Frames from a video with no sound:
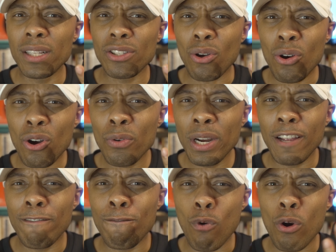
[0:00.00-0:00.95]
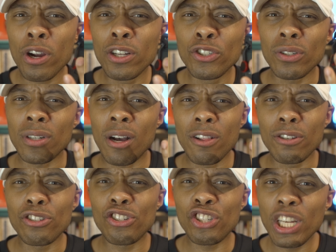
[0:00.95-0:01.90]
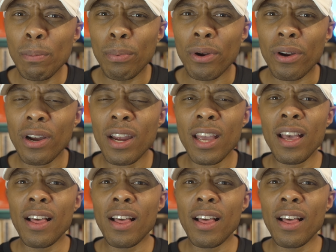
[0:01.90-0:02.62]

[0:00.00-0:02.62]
it's already $400 cheaper